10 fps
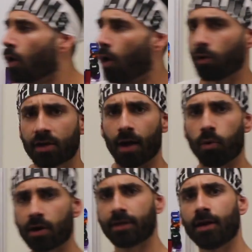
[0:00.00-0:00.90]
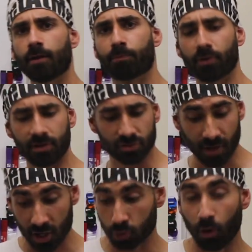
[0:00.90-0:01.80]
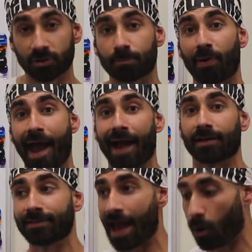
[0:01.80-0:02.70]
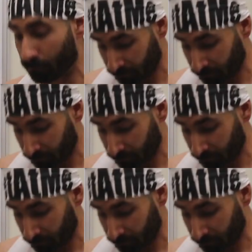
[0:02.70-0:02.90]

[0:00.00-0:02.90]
Okay, what gear to bring / what to pack. Now,